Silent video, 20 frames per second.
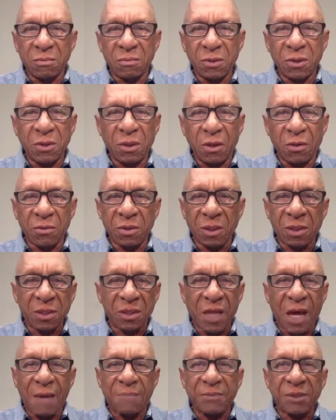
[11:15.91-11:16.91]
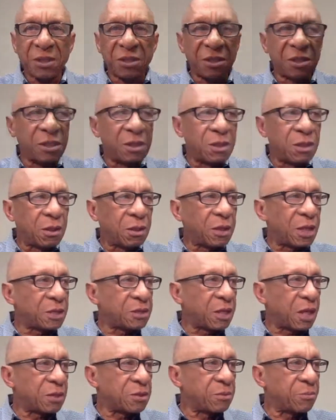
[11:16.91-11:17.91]
The Stop the Steal. I
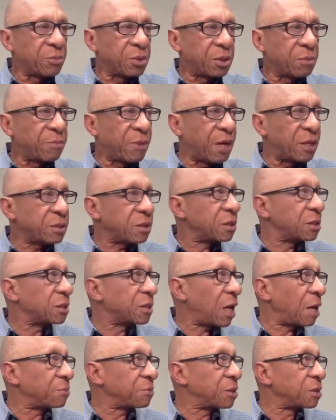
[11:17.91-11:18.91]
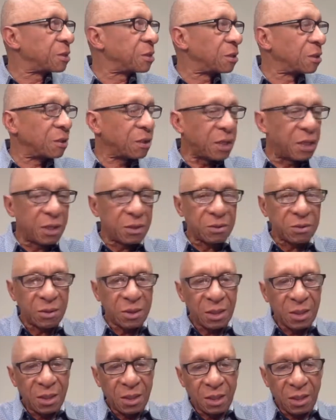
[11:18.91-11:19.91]
talked a bit about the Stop the Steal
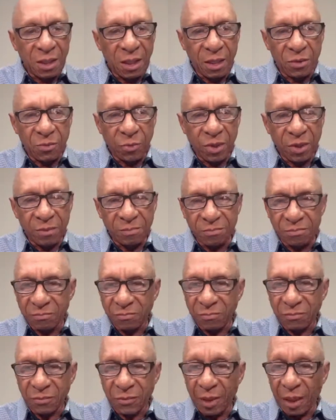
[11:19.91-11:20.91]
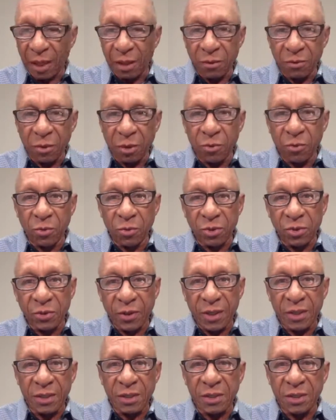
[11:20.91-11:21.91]
last week, and I don't know who was
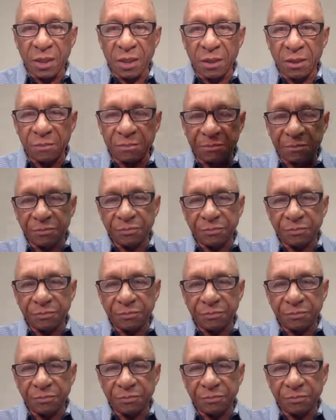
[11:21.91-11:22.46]
trying to steal it.